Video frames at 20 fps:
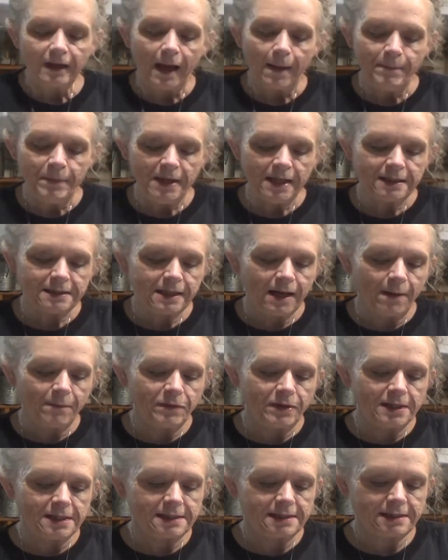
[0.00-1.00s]
I picked up
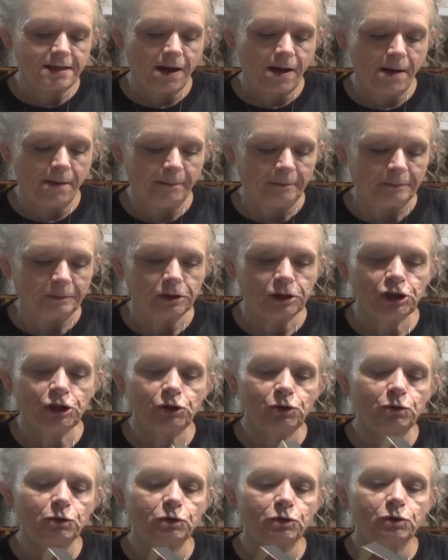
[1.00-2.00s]
this um,
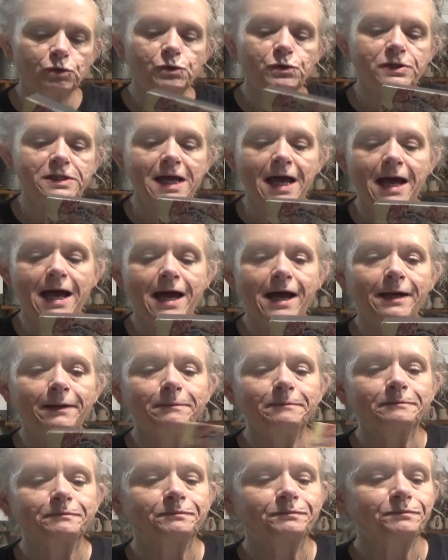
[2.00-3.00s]
cute little
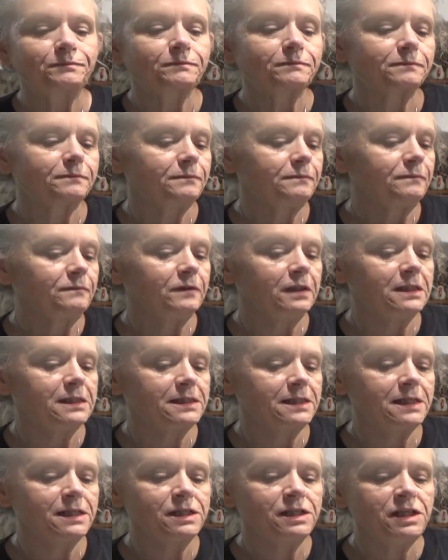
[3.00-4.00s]
sign it
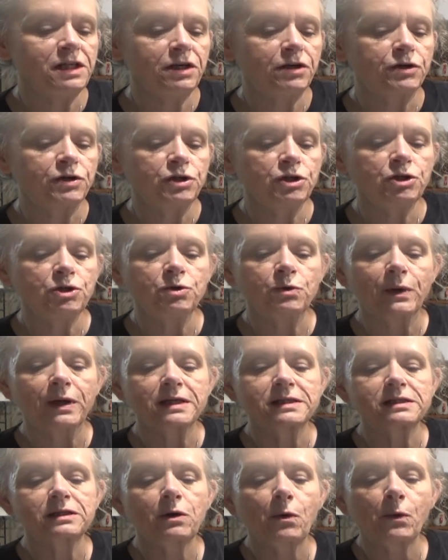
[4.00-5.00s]
says, Dear you,
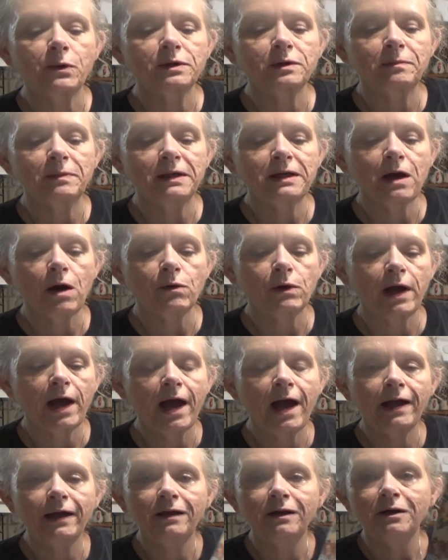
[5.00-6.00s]
it's going to be
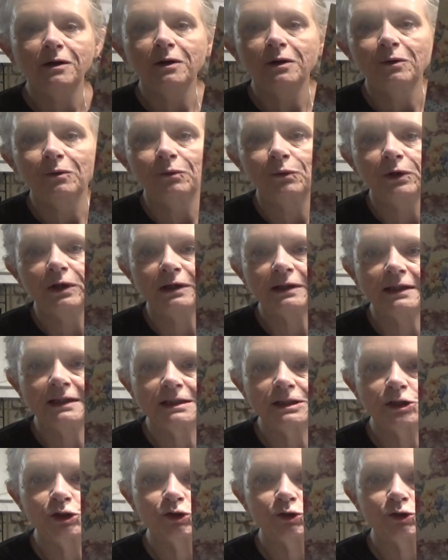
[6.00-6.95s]
okay, really and